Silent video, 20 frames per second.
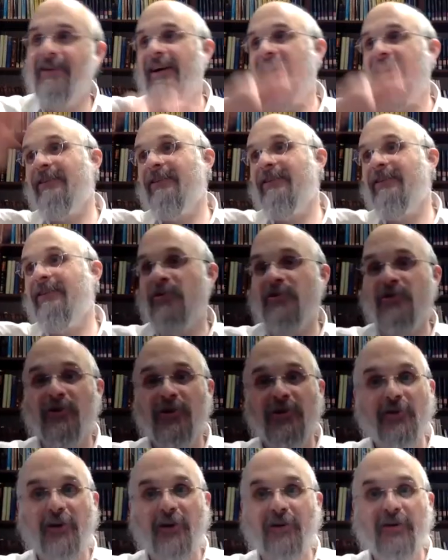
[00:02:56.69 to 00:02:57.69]
Altar
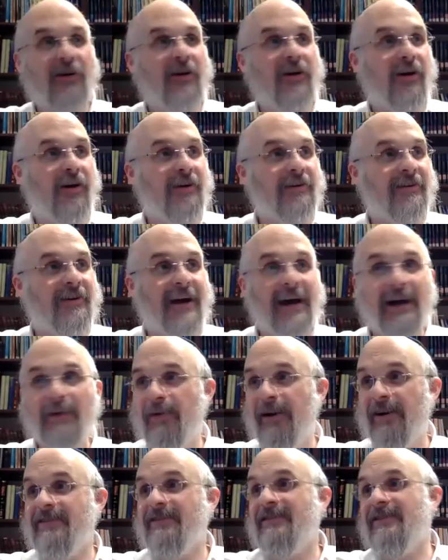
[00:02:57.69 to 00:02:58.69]
b'Shulchan Aruch on
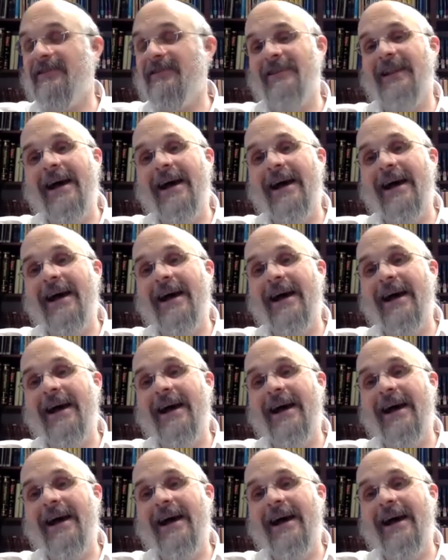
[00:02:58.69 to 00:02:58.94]
Karpas